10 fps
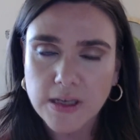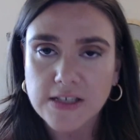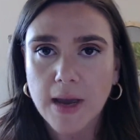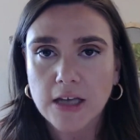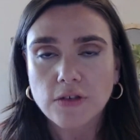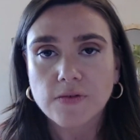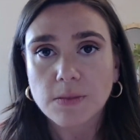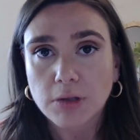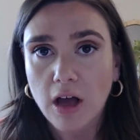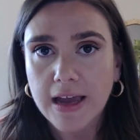mismatch of
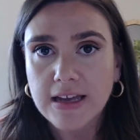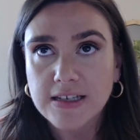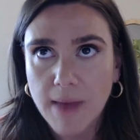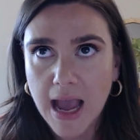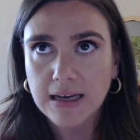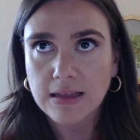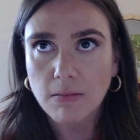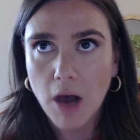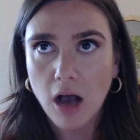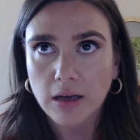supply and demand in
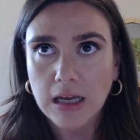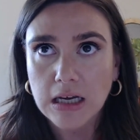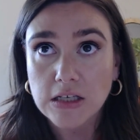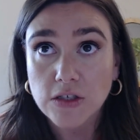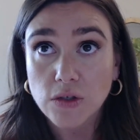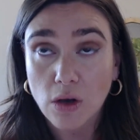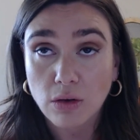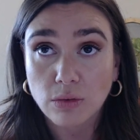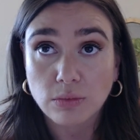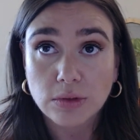the market is
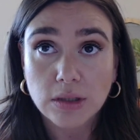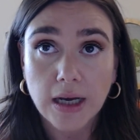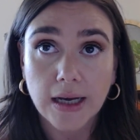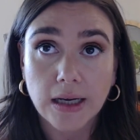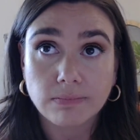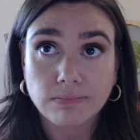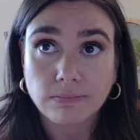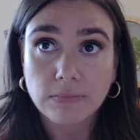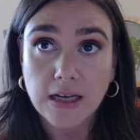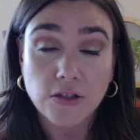so
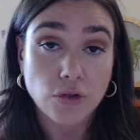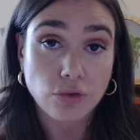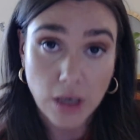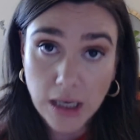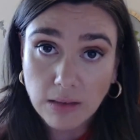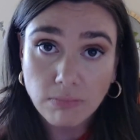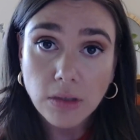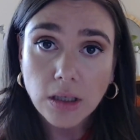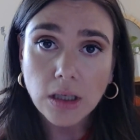extreme,